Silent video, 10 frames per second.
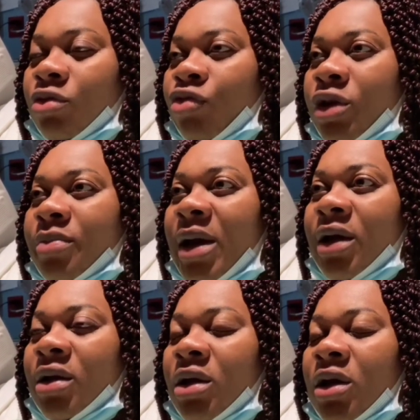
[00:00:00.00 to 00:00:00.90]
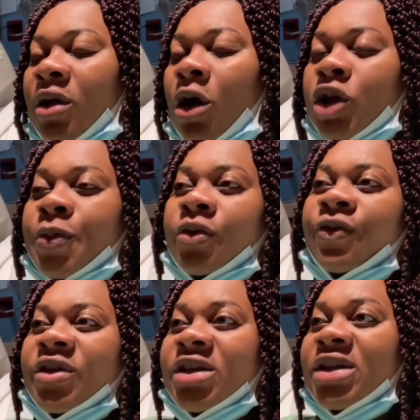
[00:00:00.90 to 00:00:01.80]
During my hospital
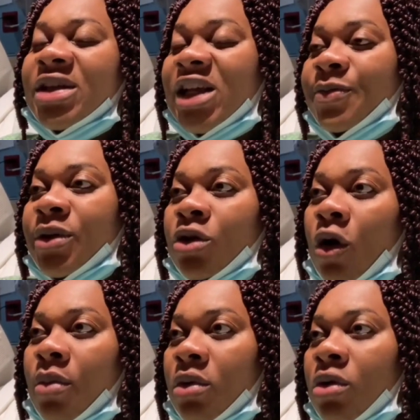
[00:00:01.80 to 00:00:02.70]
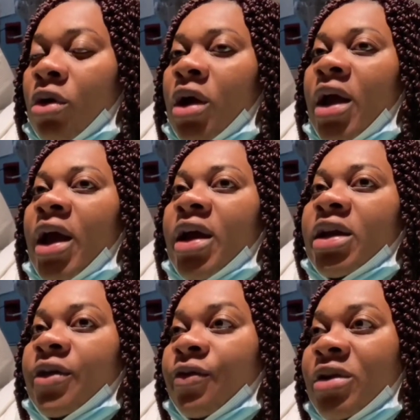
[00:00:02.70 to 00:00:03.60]
visit, it has been normal,
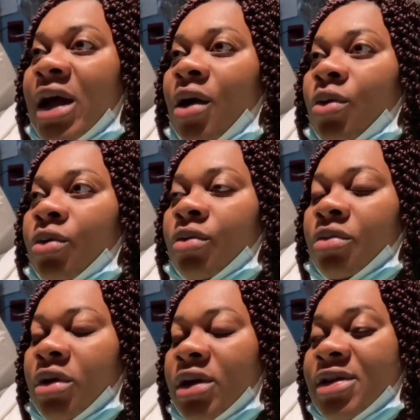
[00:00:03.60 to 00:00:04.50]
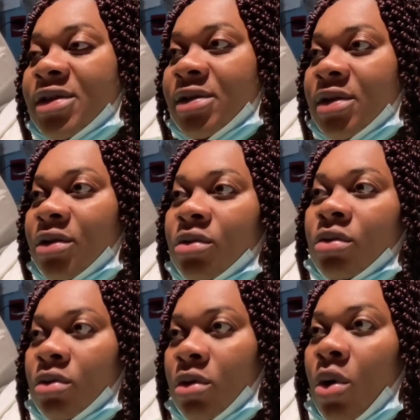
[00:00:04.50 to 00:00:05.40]
and even now it's
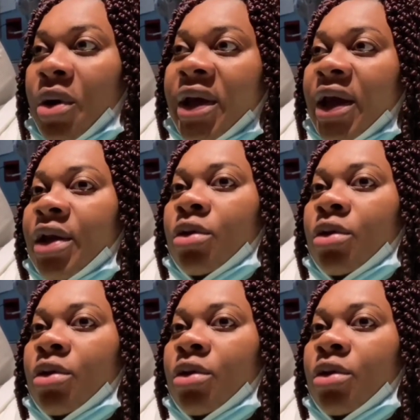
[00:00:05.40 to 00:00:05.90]
still okay.